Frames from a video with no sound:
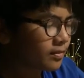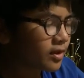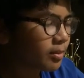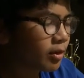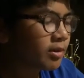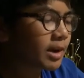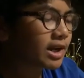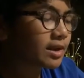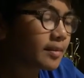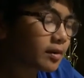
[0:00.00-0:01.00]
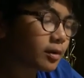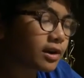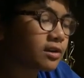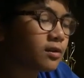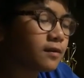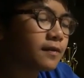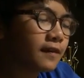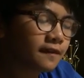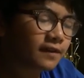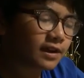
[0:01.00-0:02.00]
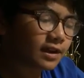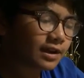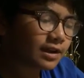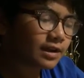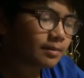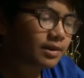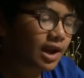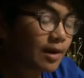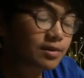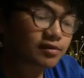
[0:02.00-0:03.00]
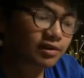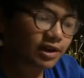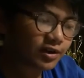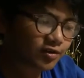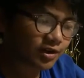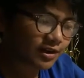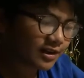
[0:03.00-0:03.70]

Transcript: Pokemon limit was 250, but now it's 300.